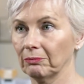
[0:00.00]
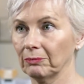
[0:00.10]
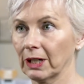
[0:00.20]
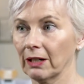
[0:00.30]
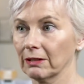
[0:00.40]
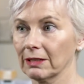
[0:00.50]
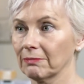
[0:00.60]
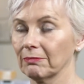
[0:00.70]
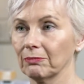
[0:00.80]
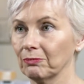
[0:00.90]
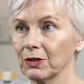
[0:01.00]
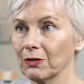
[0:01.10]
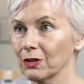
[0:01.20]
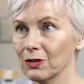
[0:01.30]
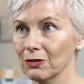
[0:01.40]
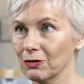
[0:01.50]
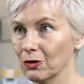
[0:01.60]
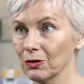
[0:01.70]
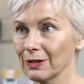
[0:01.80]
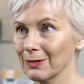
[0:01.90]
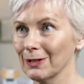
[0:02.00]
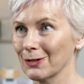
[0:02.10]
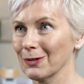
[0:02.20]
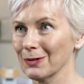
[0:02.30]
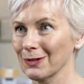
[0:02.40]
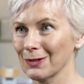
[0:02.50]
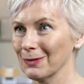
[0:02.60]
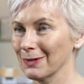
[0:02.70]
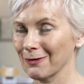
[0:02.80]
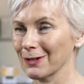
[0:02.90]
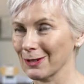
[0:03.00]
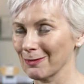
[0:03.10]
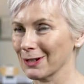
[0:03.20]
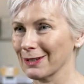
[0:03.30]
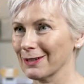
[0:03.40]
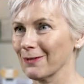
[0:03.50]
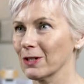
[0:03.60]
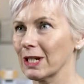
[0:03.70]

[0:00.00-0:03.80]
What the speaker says: because different students will choose to do different subjects on different